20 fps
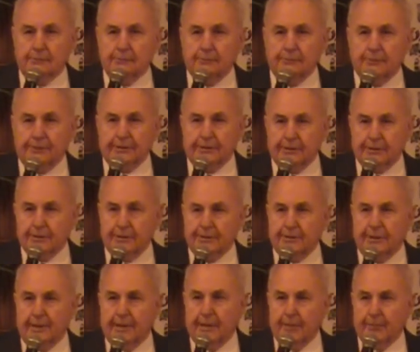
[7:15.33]
But this is
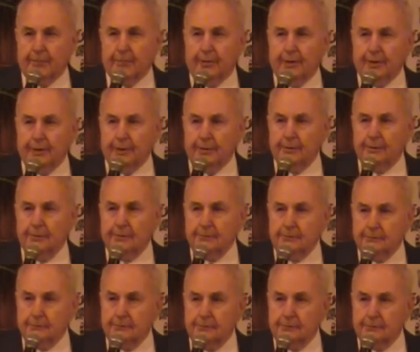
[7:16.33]
the high point.
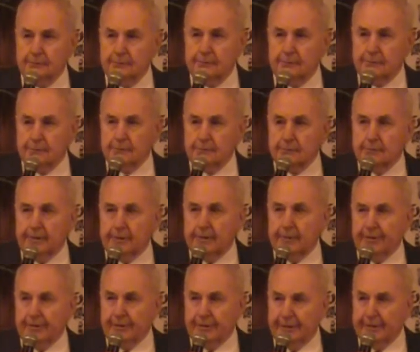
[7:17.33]
And
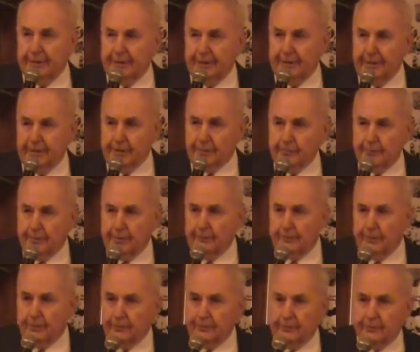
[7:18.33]
I'm indebted to each one of
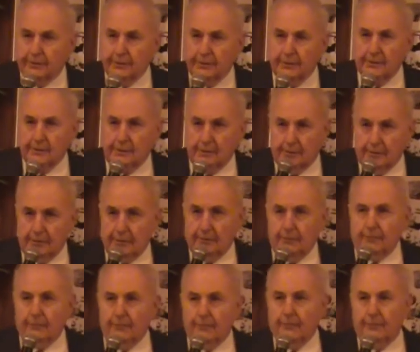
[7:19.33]
you
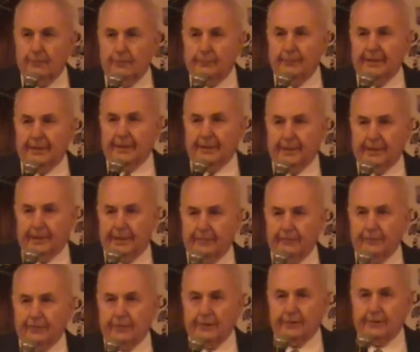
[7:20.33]
for making the
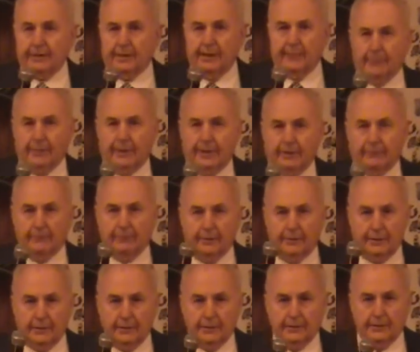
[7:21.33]
effort and coming and
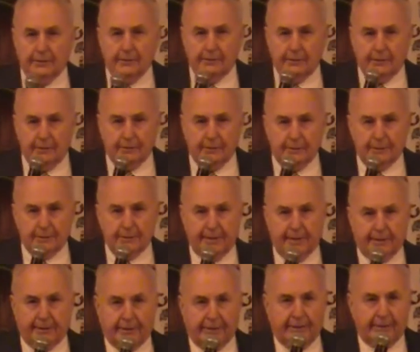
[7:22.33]

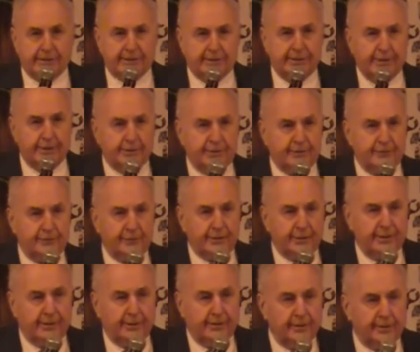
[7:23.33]
saying the nice things you've
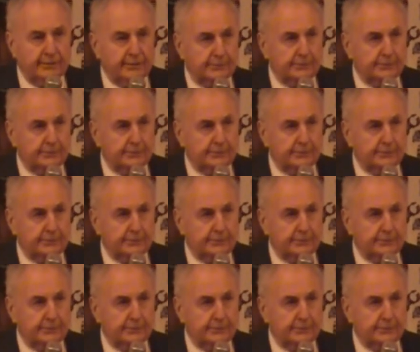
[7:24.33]
said.